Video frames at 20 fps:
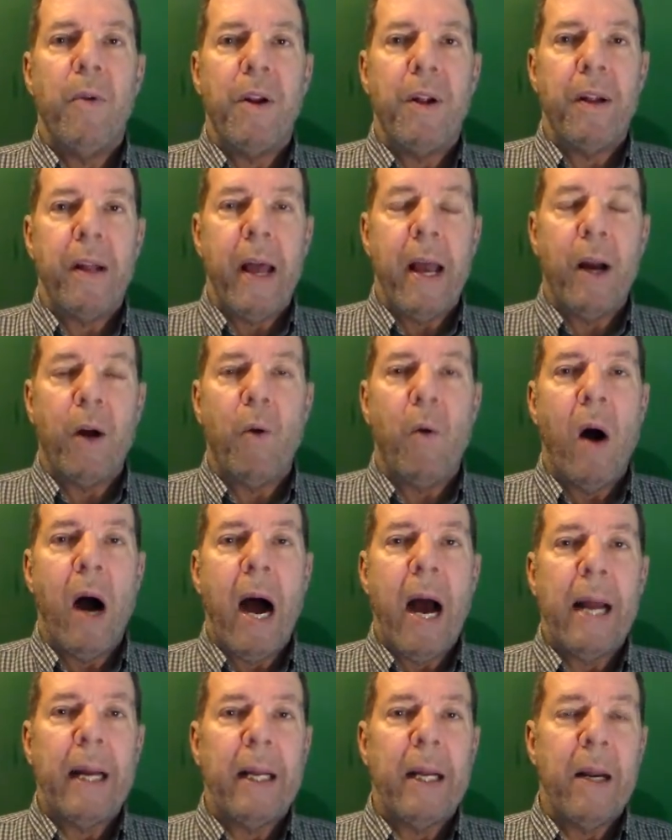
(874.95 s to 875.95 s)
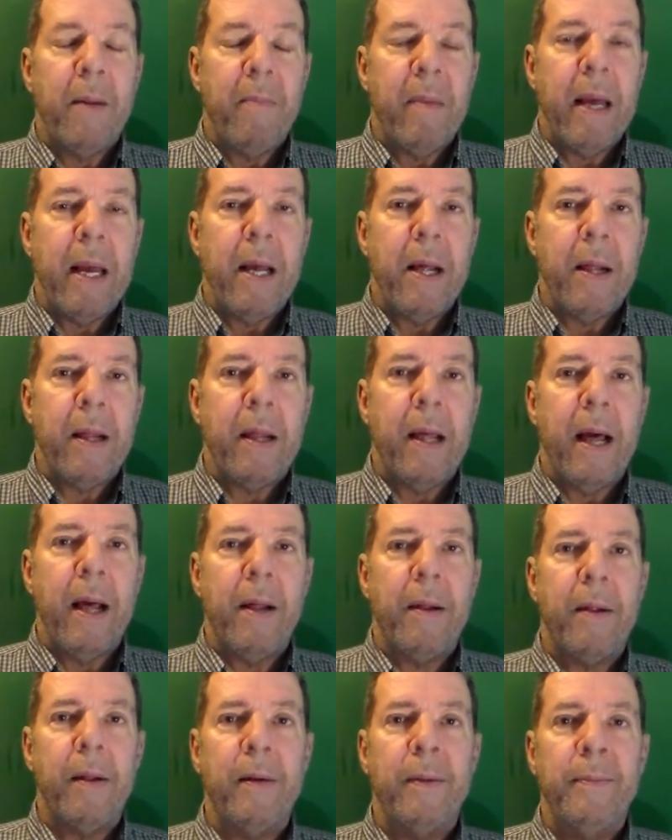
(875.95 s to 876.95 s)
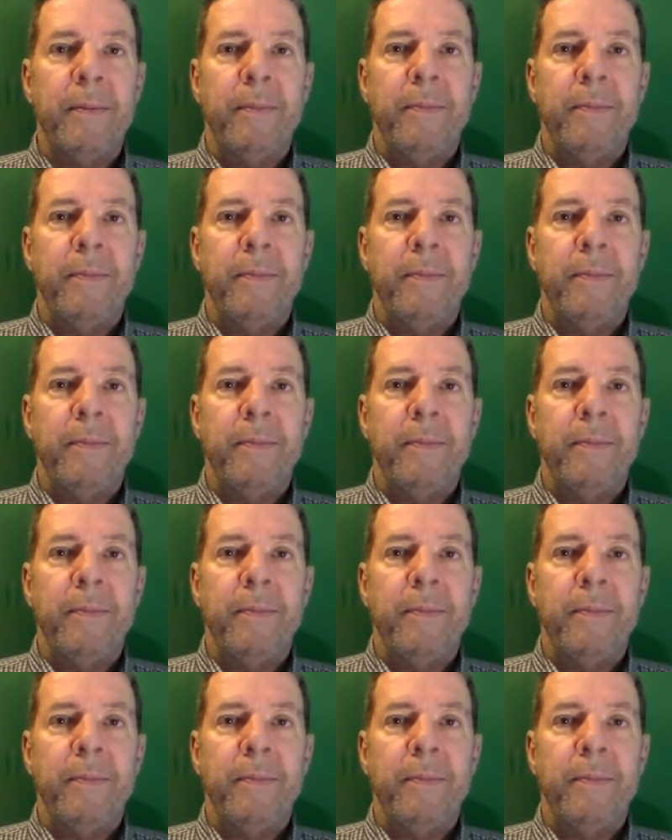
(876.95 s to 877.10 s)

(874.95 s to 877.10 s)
would say quietly to me, he says,